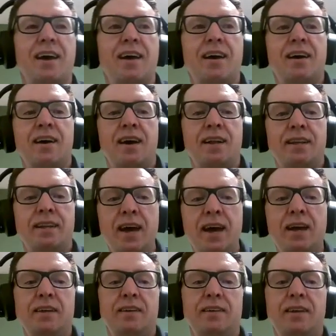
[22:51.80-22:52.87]
And
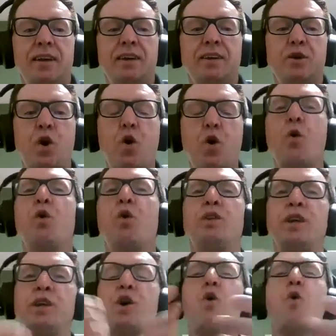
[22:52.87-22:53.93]
then they go
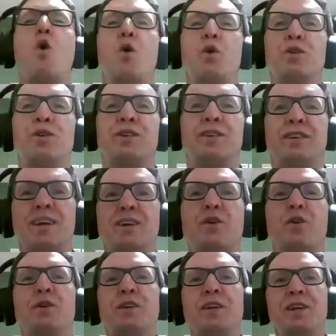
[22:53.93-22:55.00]
on. They
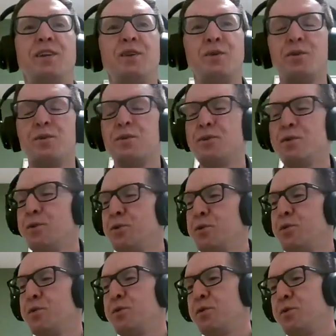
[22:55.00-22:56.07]
continue
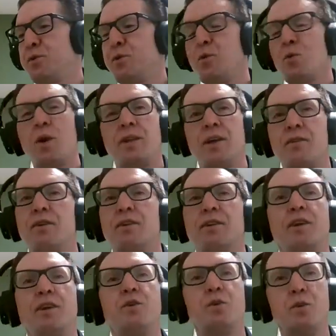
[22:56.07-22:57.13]
to do whatever
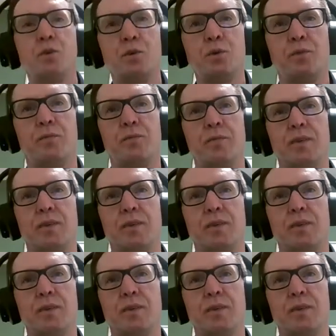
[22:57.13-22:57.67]
they do.